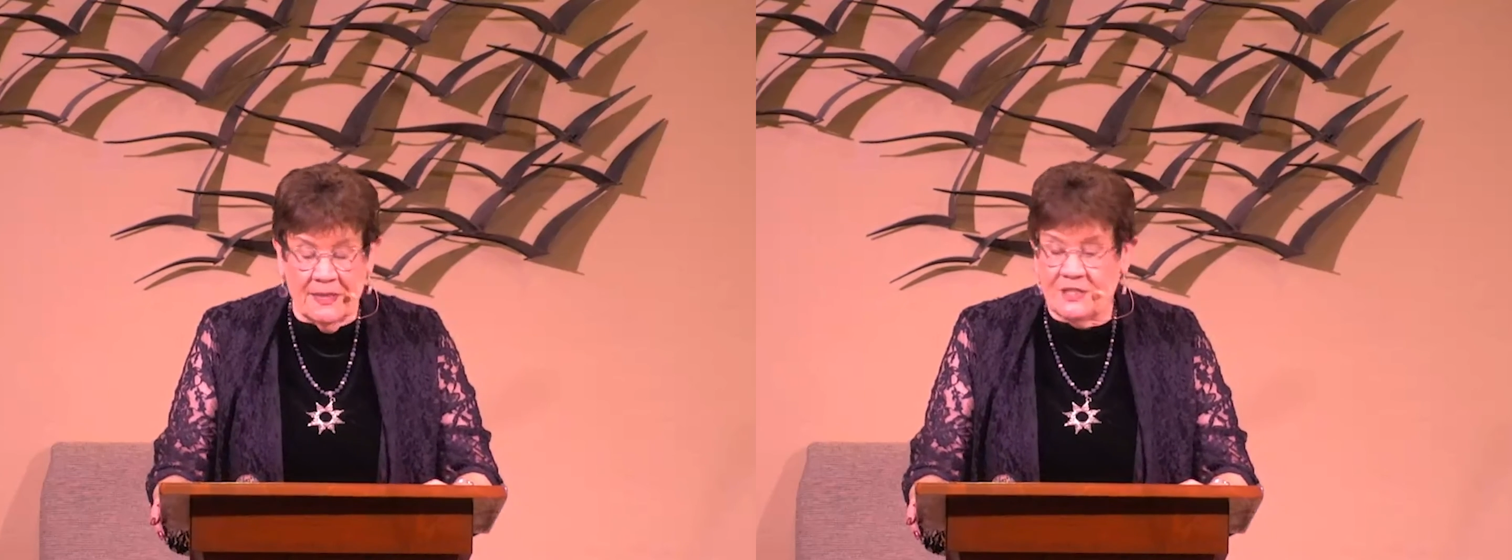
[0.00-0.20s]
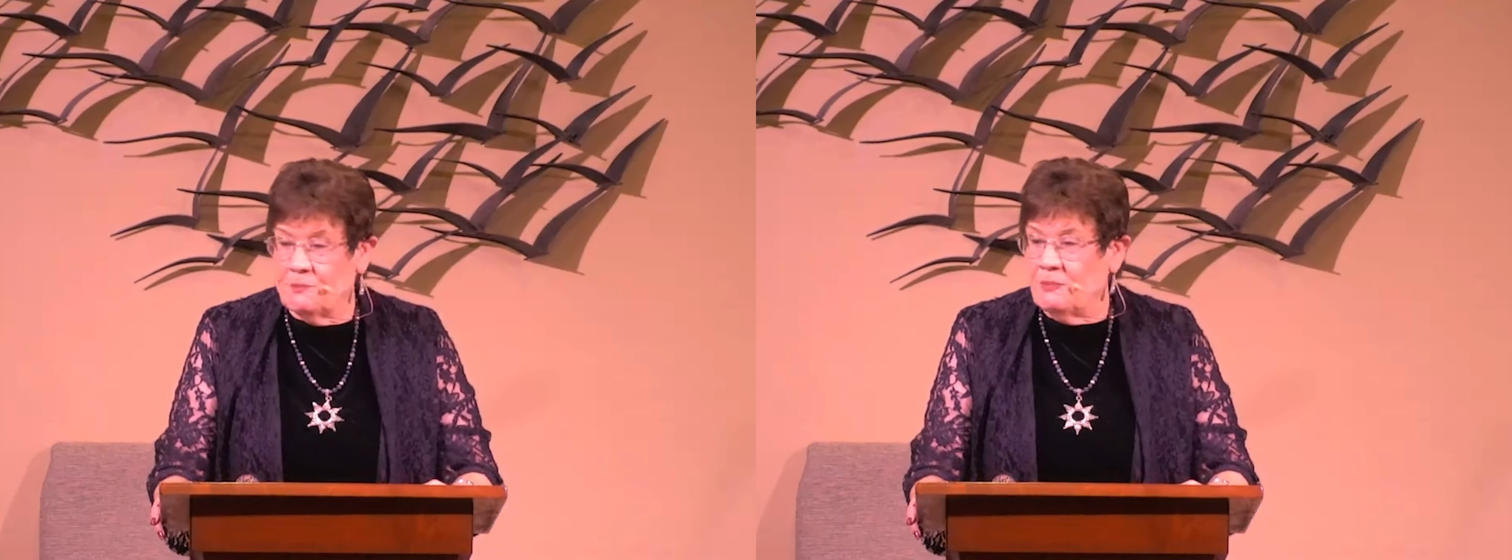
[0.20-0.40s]

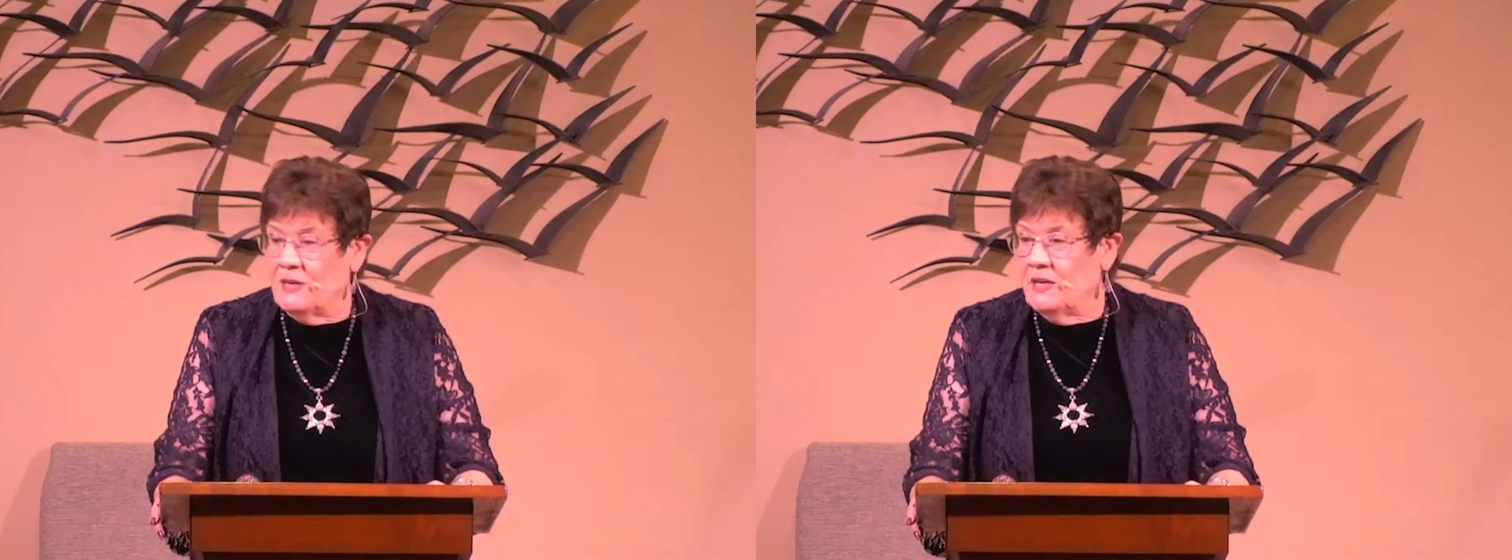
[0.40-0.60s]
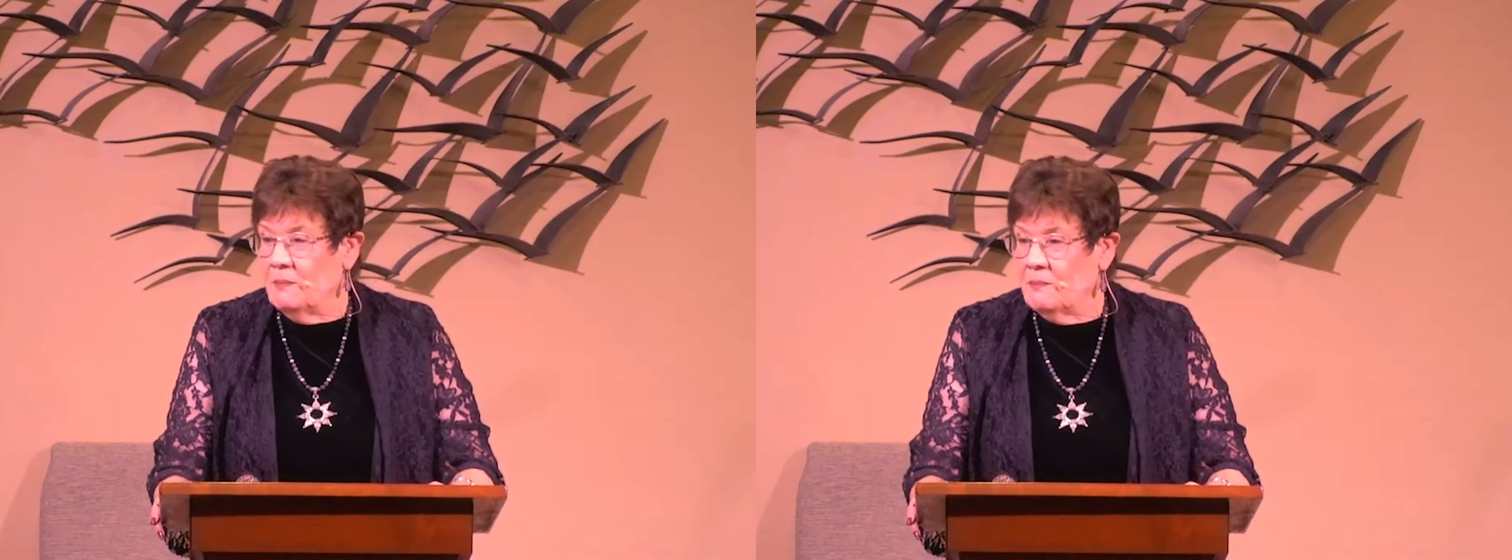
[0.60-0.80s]
Let's
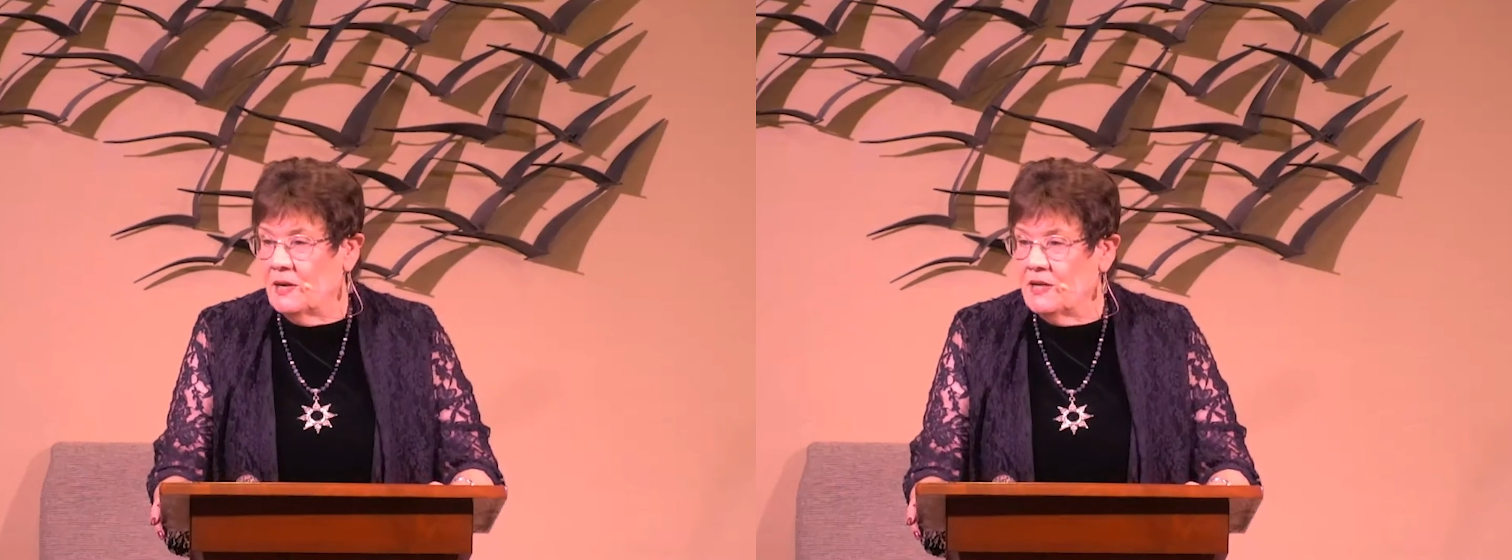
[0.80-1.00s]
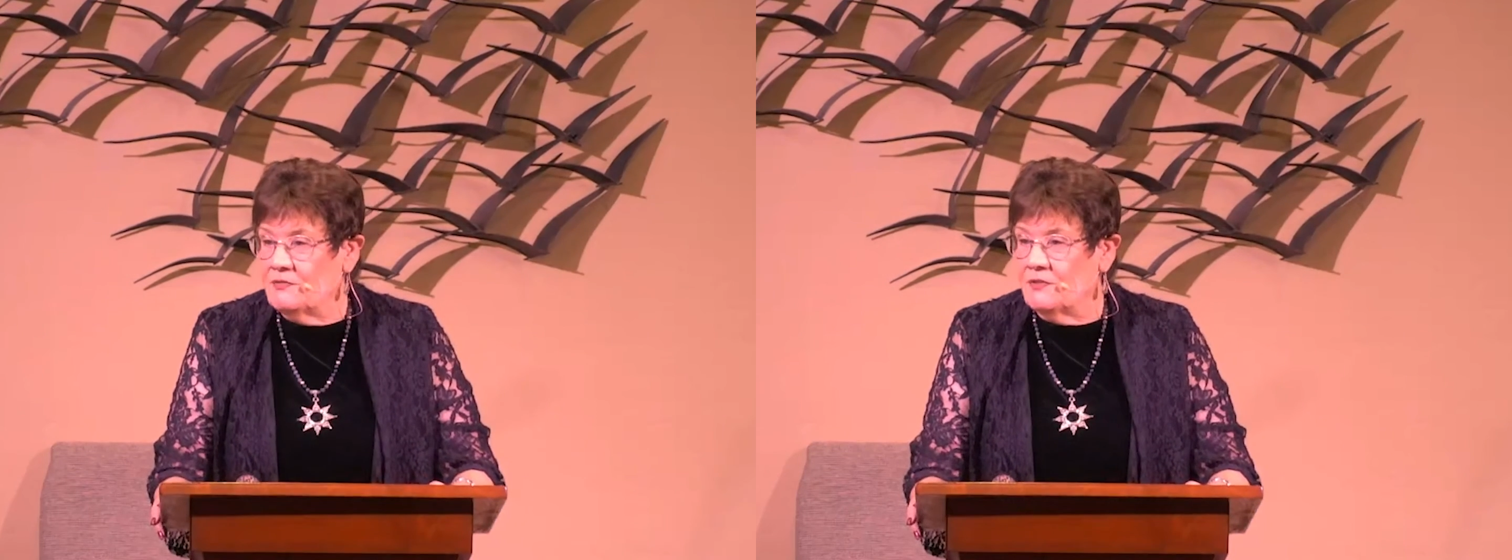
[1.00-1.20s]
be
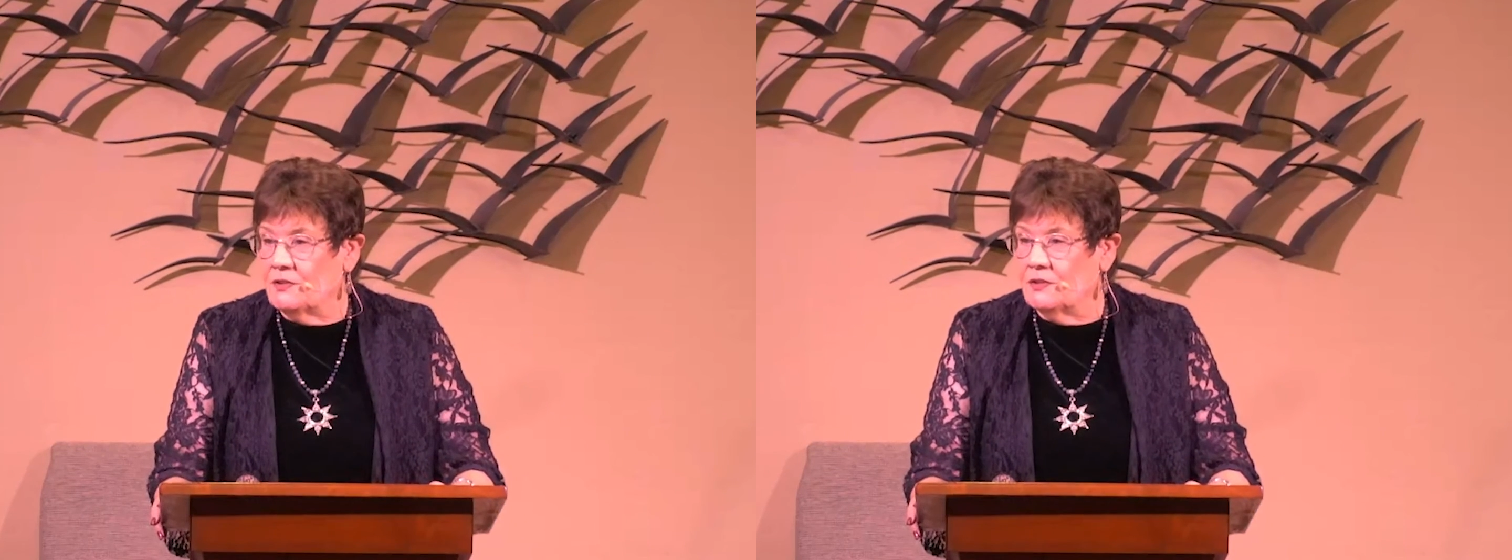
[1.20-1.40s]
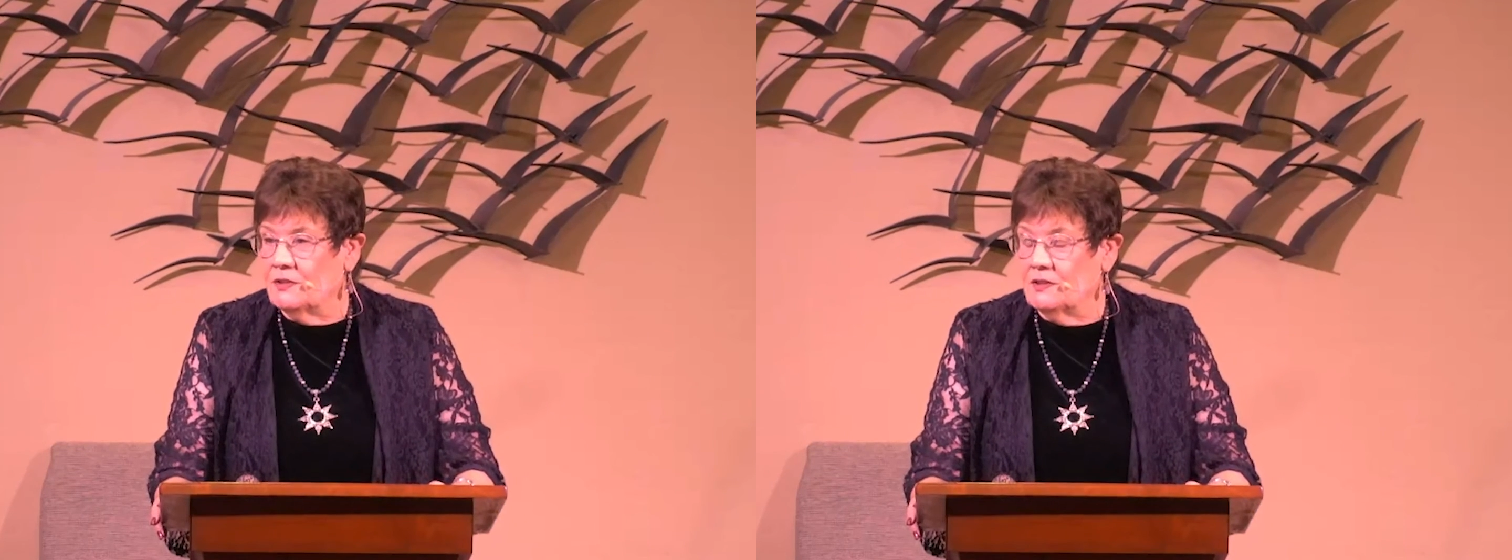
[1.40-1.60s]

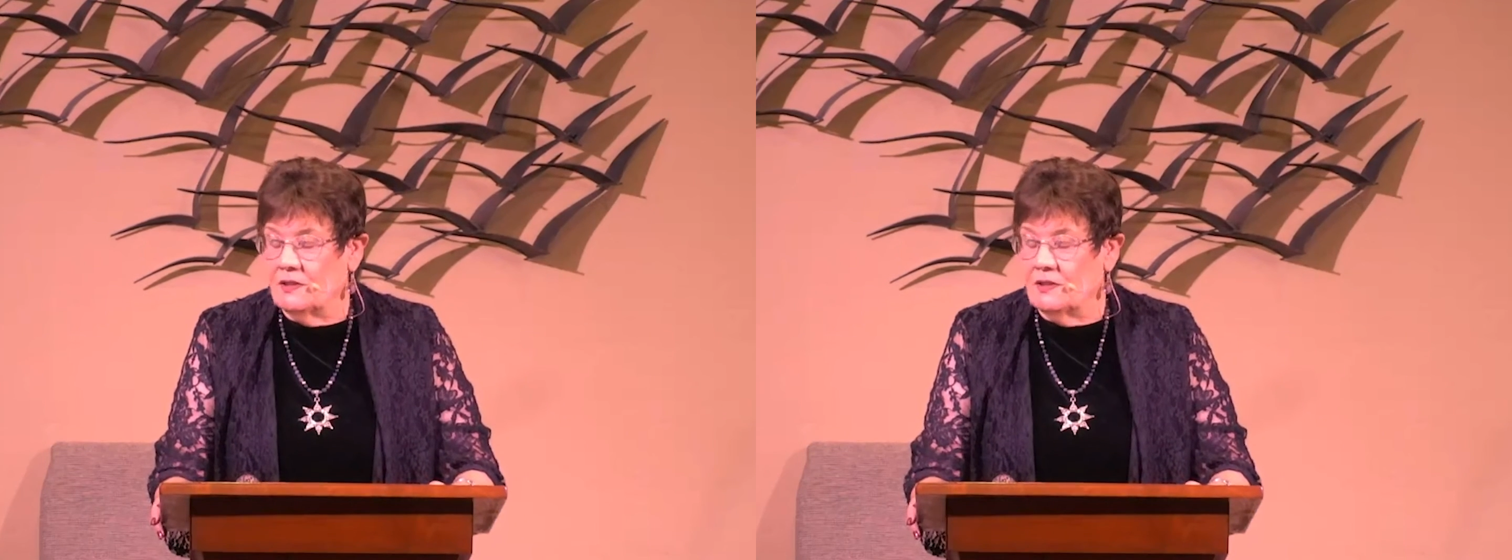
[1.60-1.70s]
mindful